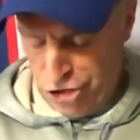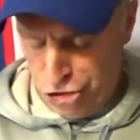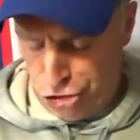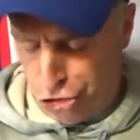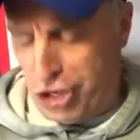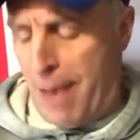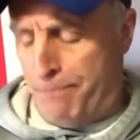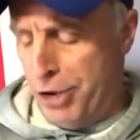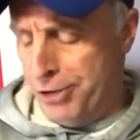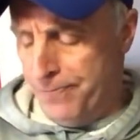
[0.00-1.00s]

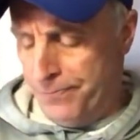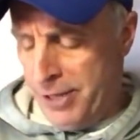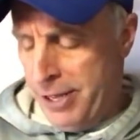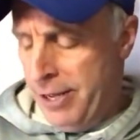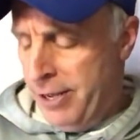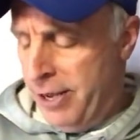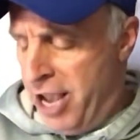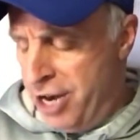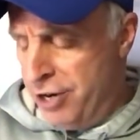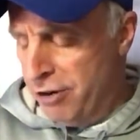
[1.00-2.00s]
Shepard,
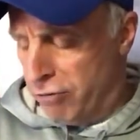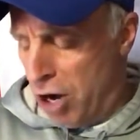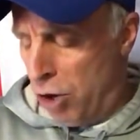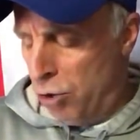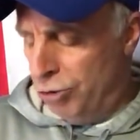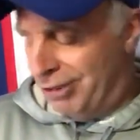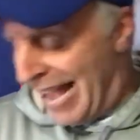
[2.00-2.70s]
ingrown